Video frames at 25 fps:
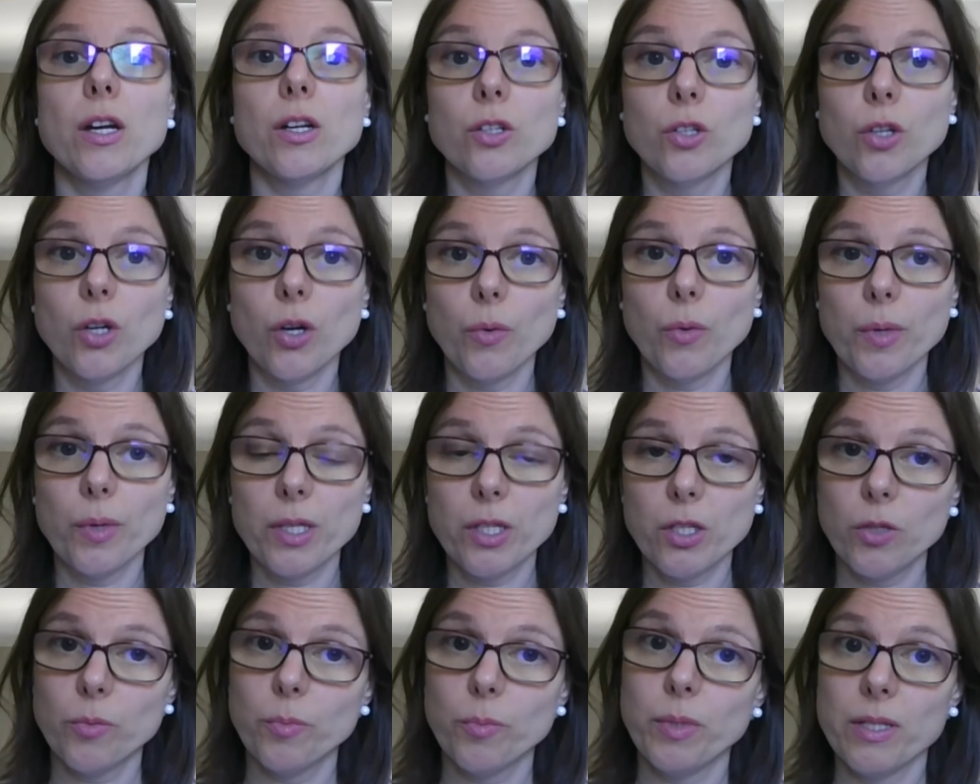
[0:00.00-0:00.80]

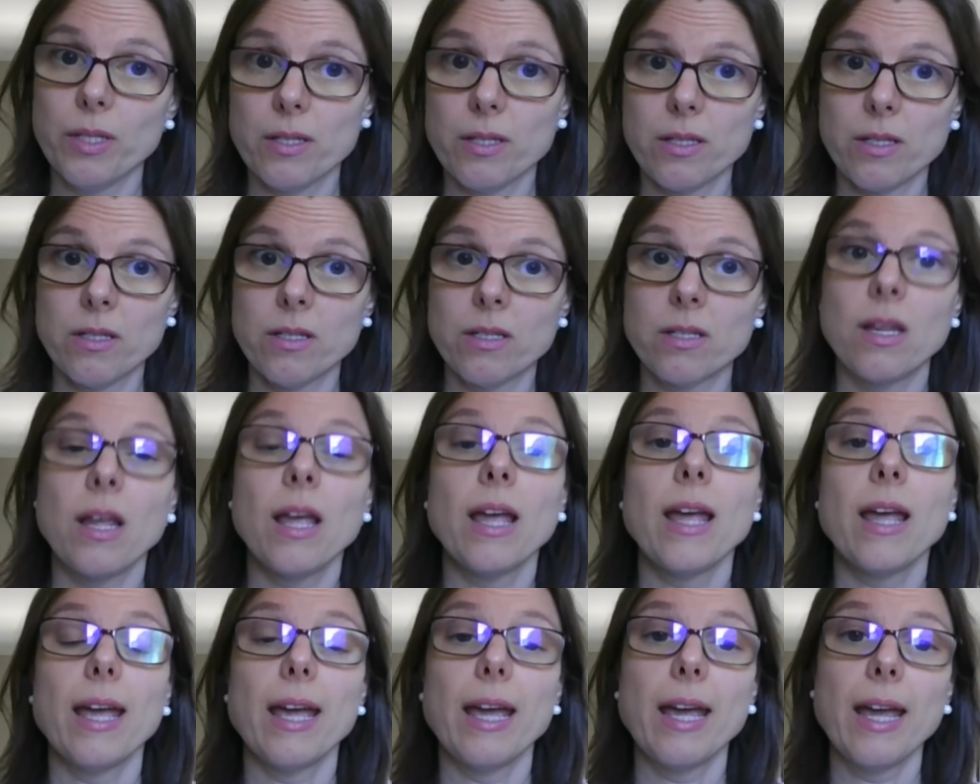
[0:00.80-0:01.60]
growing your business
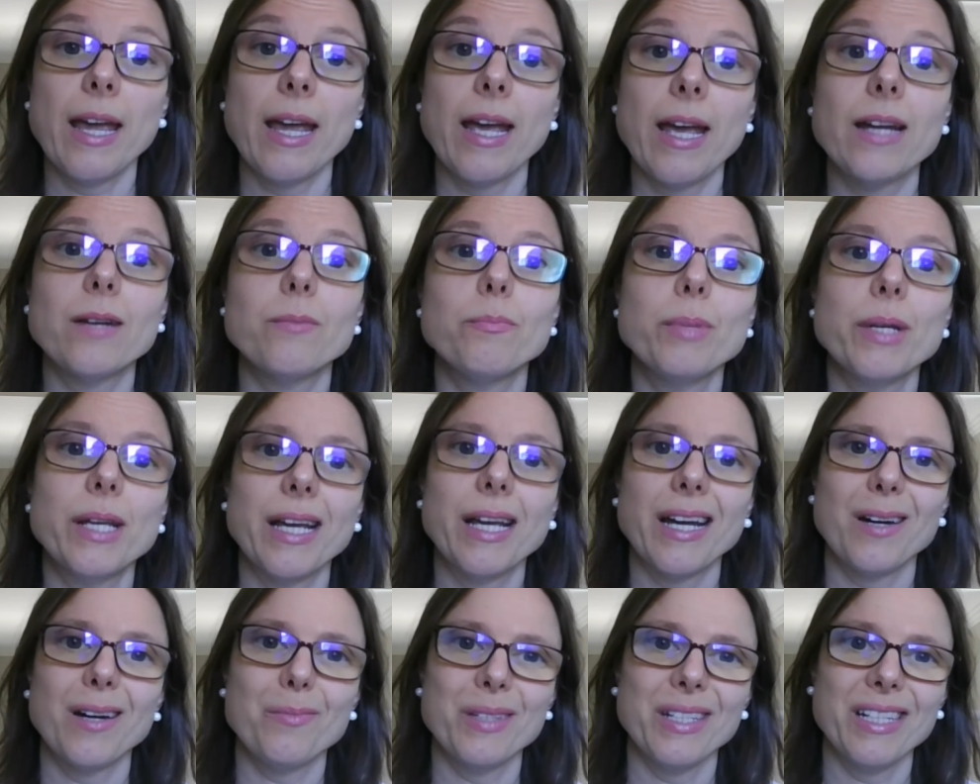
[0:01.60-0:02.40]
and
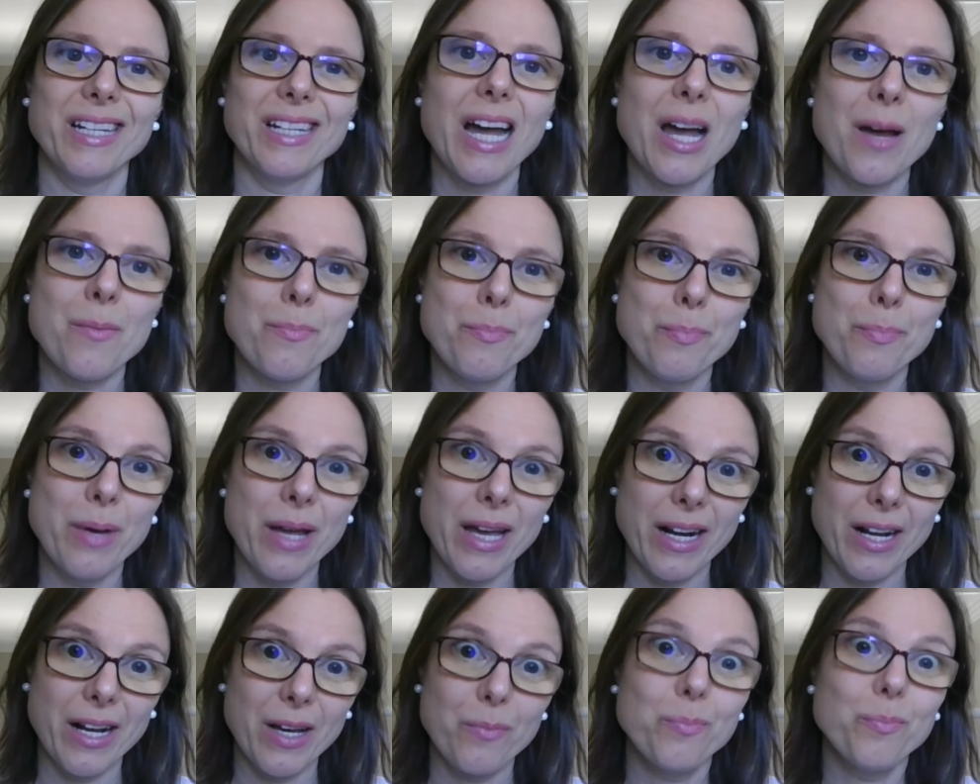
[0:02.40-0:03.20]
becoming a
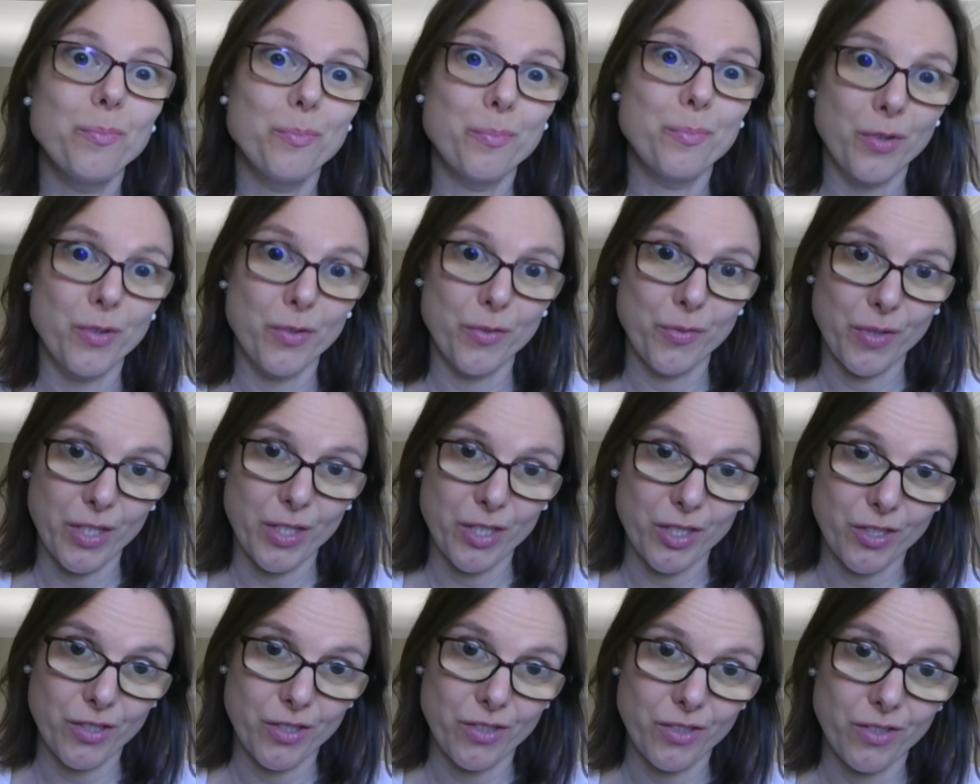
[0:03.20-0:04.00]
better
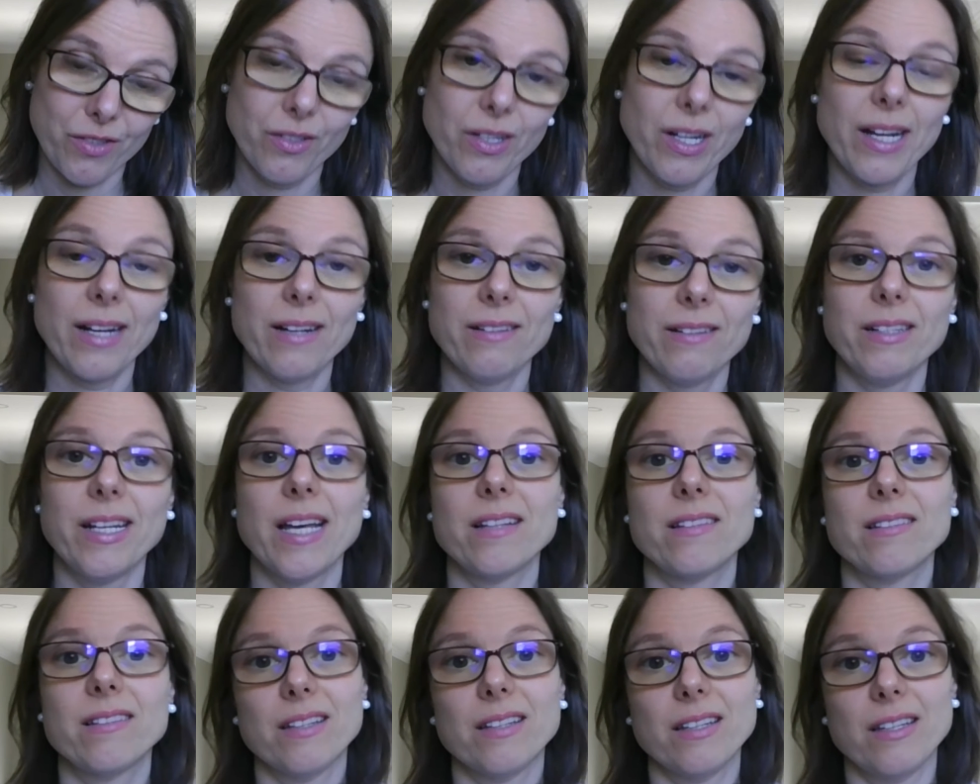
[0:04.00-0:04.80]
professional and
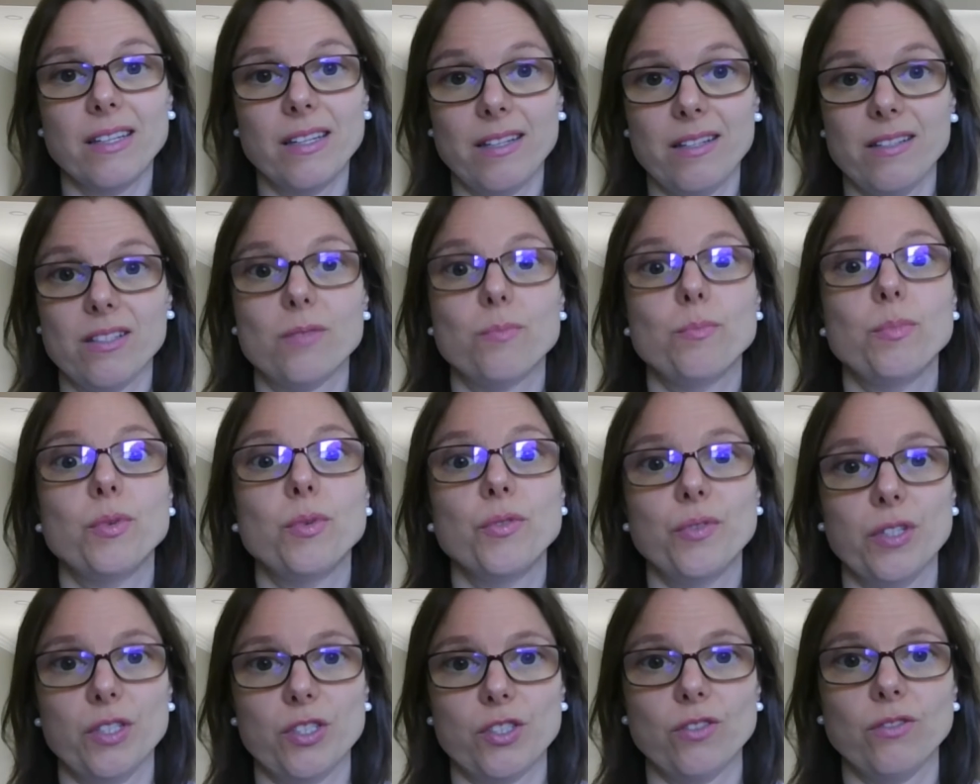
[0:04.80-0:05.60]
that is
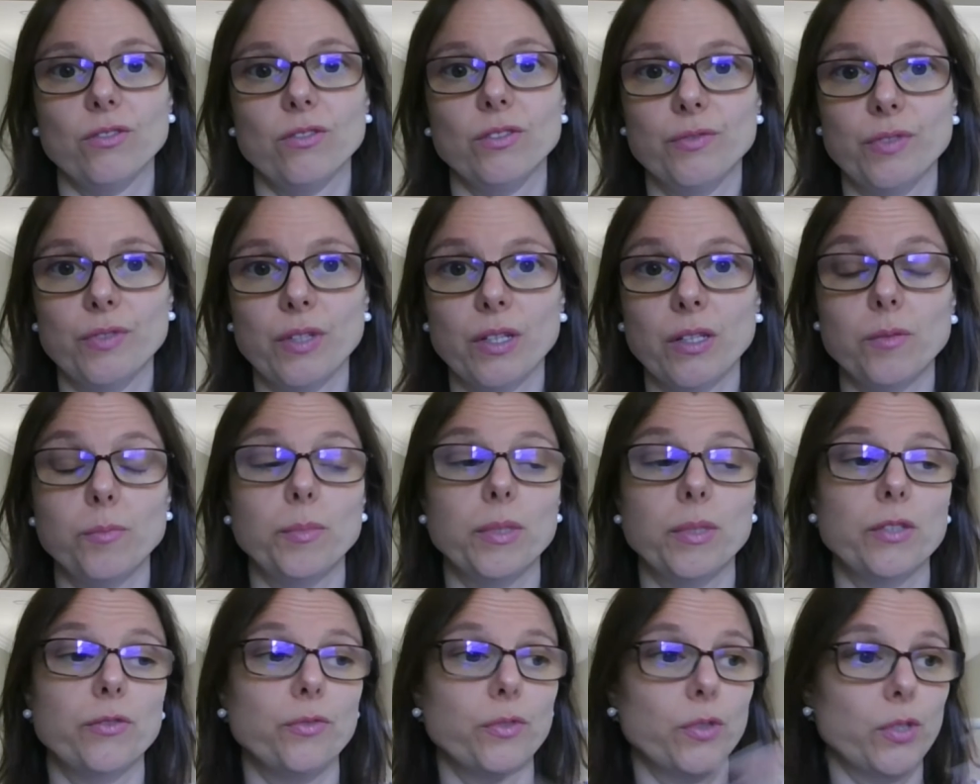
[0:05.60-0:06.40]
professional
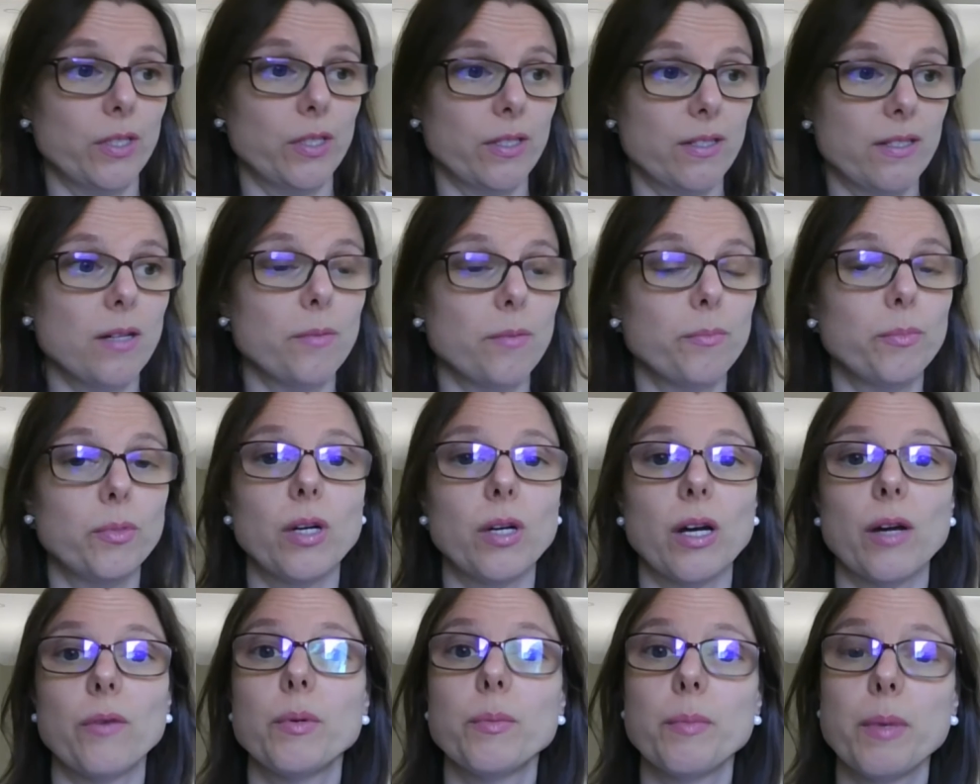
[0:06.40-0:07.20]
development for example
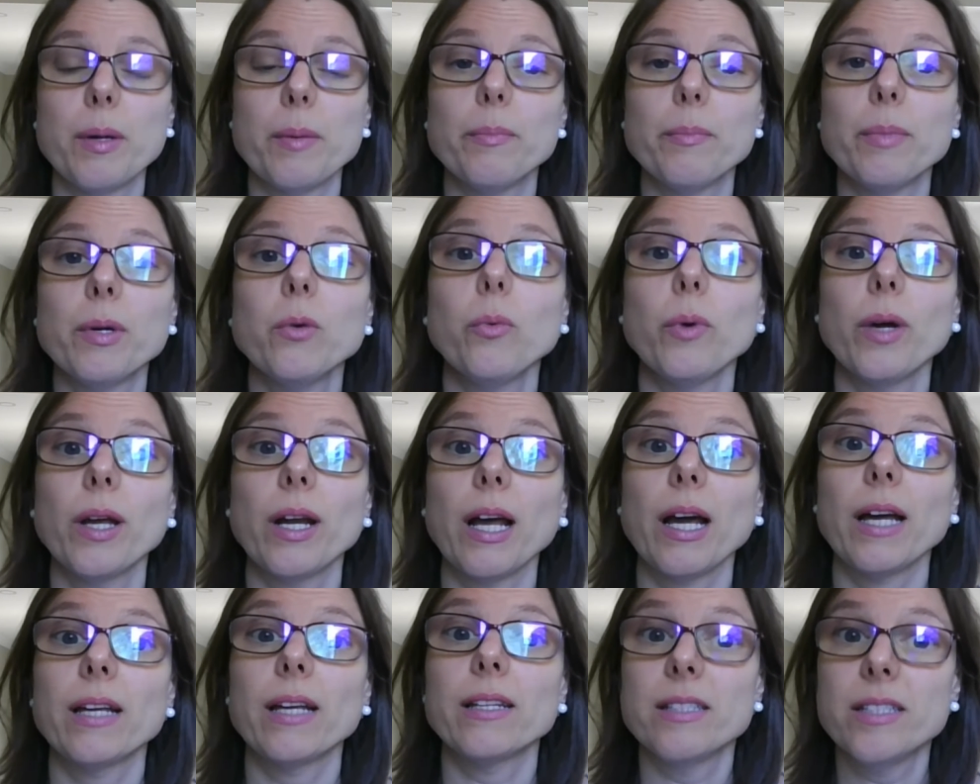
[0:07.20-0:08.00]
i remember when
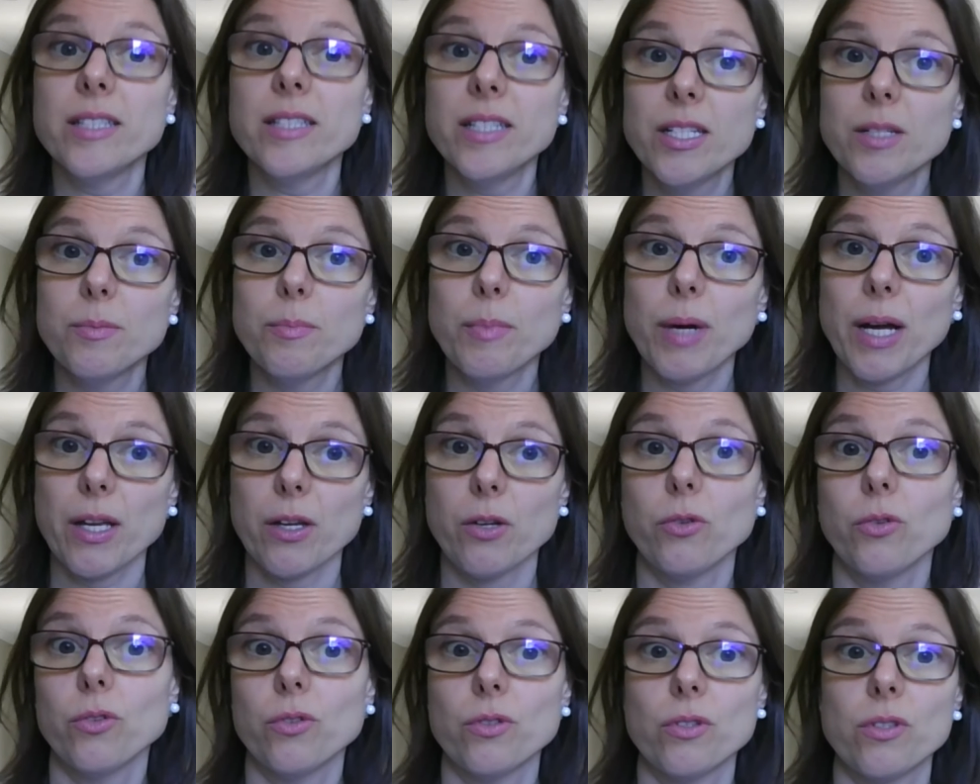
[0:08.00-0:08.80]
i did my
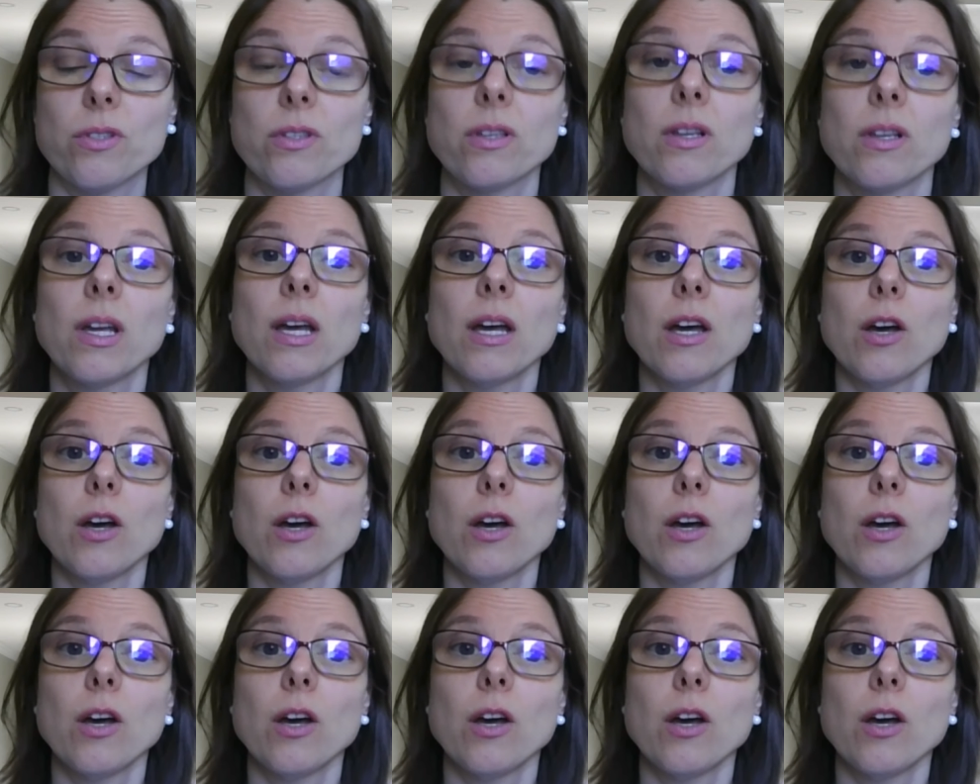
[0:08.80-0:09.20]
course